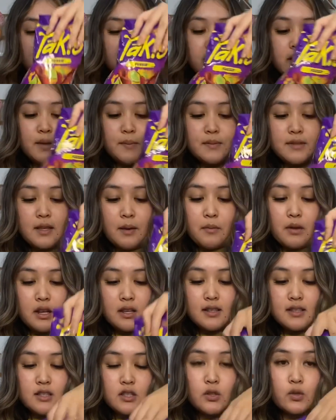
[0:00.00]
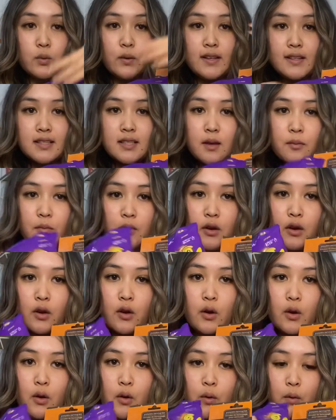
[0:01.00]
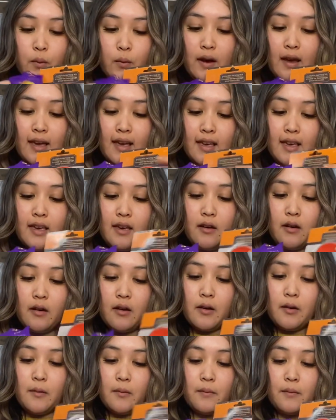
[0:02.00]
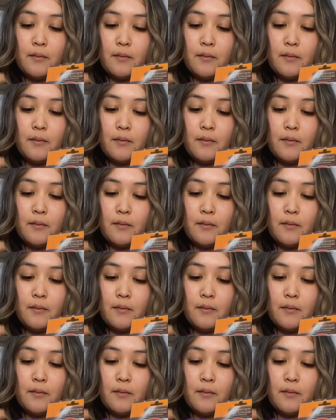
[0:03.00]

chips, I'm gonna squeeze them right here.